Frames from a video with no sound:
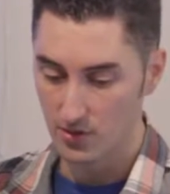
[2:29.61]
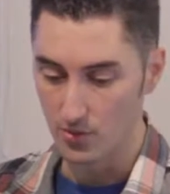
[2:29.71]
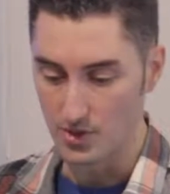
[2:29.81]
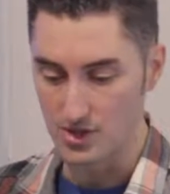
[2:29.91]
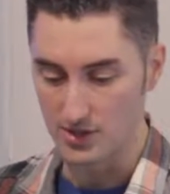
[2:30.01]

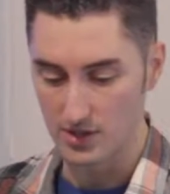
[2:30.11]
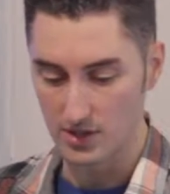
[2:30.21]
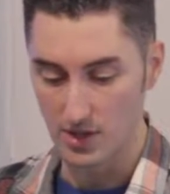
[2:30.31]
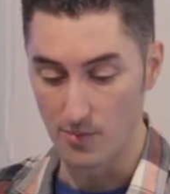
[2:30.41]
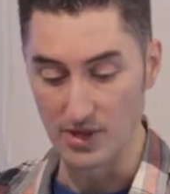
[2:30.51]
which is
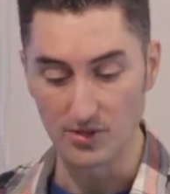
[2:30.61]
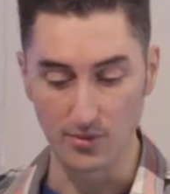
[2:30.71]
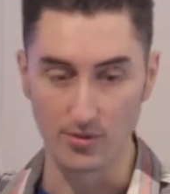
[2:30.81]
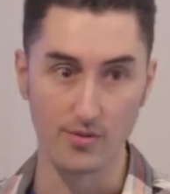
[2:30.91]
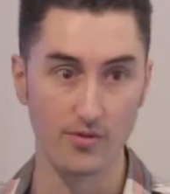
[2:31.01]
a
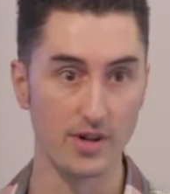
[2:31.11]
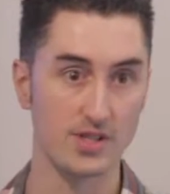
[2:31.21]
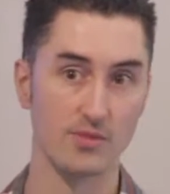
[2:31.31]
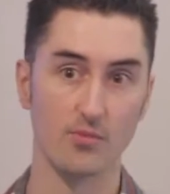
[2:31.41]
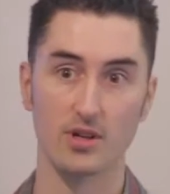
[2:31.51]
meetup group very
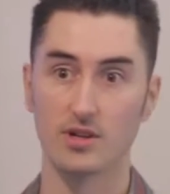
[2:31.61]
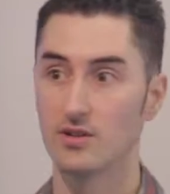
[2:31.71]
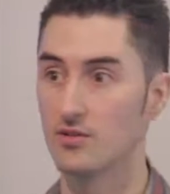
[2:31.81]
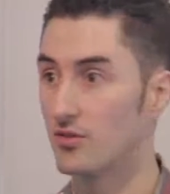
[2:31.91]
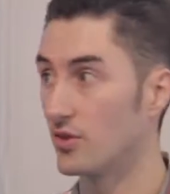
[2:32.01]
similar
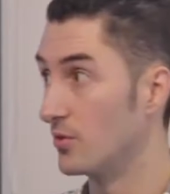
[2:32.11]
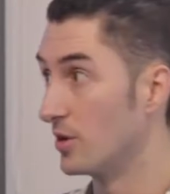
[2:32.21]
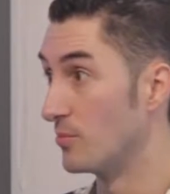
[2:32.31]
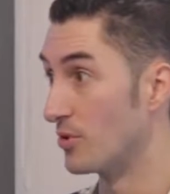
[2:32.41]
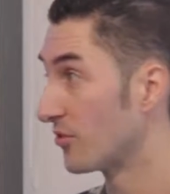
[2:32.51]

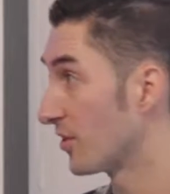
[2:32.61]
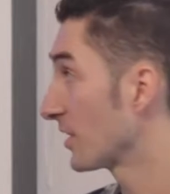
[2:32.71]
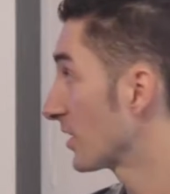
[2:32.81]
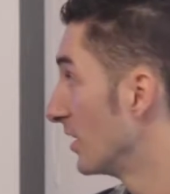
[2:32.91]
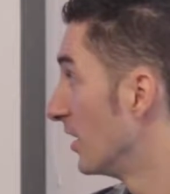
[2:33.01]
to
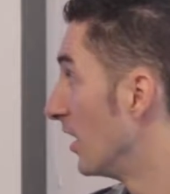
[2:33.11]
Bristech,